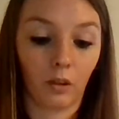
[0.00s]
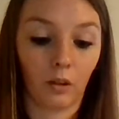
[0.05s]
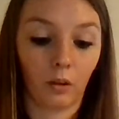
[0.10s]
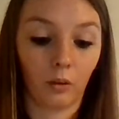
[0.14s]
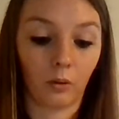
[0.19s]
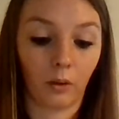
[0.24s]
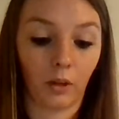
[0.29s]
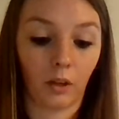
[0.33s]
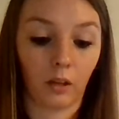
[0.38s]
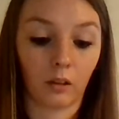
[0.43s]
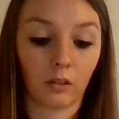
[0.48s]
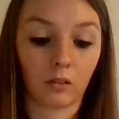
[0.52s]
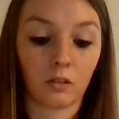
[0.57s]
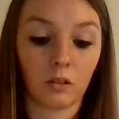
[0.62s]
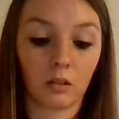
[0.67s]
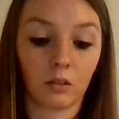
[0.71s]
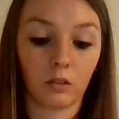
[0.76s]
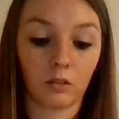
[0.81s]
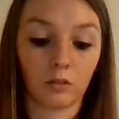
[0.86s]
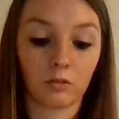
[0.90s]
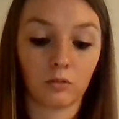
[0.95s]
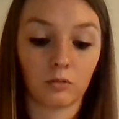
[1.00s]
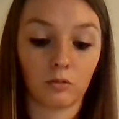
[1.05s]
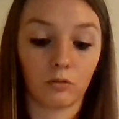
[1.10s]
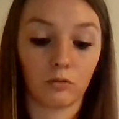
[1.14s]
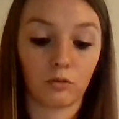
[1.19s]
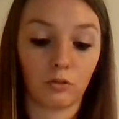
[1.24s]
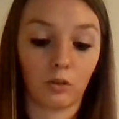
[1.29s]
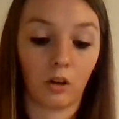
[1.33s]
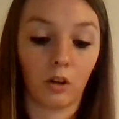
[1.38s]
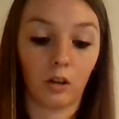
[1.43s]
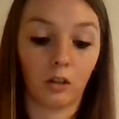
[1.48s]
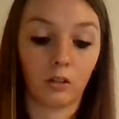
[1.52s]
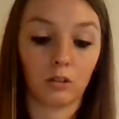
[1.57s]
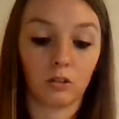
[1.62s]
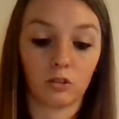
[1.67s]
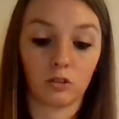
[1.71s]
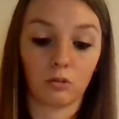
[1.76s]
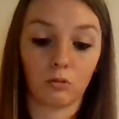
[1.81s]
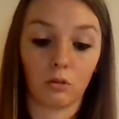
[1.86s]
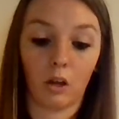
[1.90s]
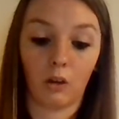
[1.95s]
Okay. John,
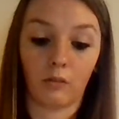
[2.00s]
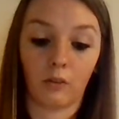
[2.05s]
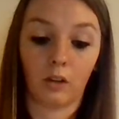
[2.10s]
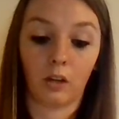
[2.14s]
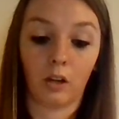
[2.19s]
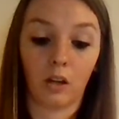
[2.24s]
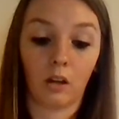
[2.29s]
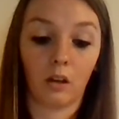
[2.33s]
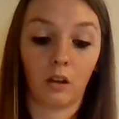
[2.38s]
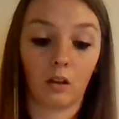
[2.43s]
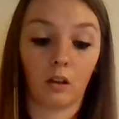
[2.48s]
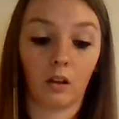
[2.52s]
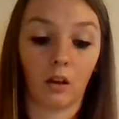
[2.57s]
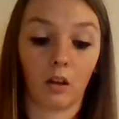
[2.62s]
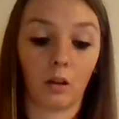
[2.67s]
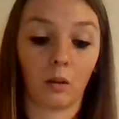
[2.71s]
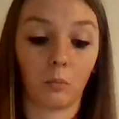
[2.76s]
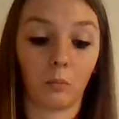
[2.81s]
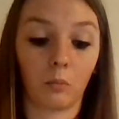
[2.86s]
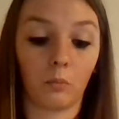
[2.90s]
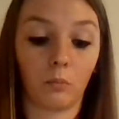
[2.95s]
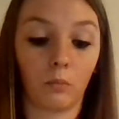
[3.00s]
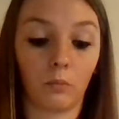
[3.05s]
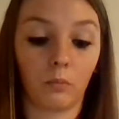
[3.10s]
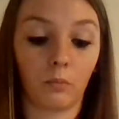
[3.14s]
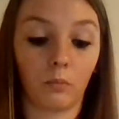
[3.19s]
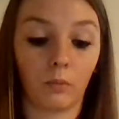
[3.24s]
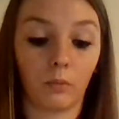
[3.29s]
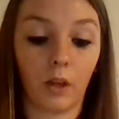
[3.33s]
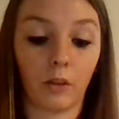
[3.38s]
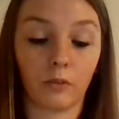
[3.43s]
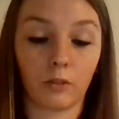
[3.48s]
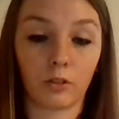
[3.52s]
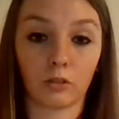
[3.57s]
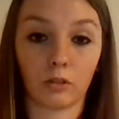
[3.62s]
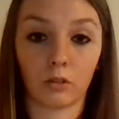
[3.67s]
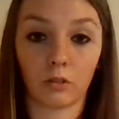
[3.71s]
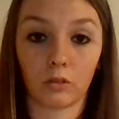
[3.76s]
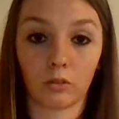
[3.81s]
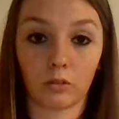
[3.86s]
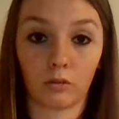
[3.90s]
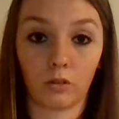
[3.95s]
do you have any life
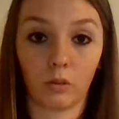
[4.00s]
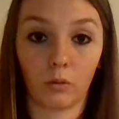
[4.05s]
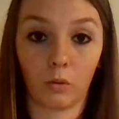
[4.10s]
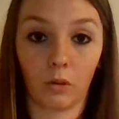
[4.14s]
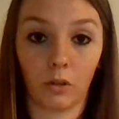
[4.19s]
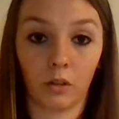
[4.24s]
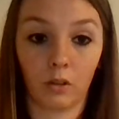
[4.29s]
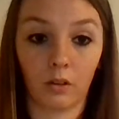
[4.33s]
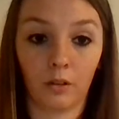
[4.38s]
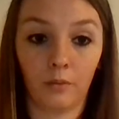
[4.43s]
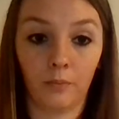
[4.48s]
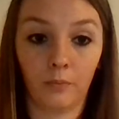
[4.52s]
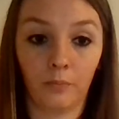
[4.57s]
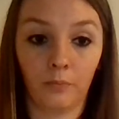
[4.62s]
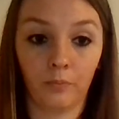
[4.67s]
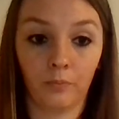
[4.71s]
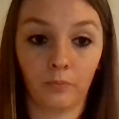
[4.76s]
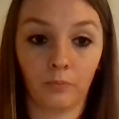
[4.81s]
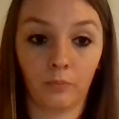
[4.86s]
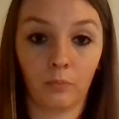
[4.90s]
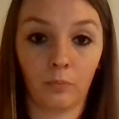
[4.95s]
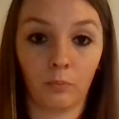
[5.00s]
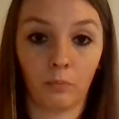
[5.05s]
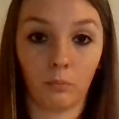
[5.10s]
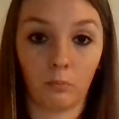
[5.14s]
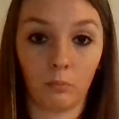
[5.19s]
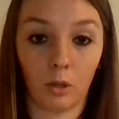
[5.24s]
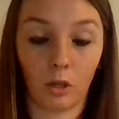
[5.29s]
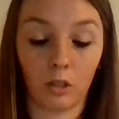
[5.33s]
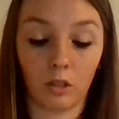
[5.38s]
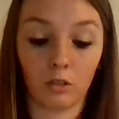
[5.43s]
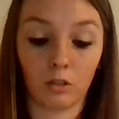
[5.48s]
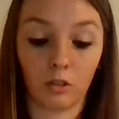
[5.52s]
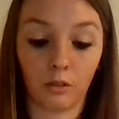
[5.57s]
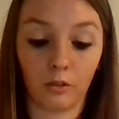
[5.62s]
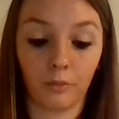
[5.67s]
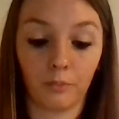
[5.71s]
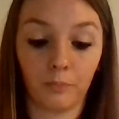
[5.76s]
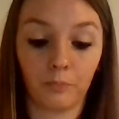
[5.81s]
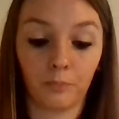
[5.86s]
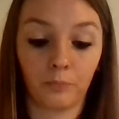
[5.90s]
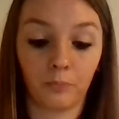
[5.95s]
insurance through your work? Mary, do
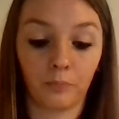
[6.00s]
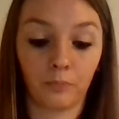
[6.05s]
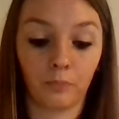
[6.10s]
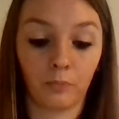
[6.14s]
you?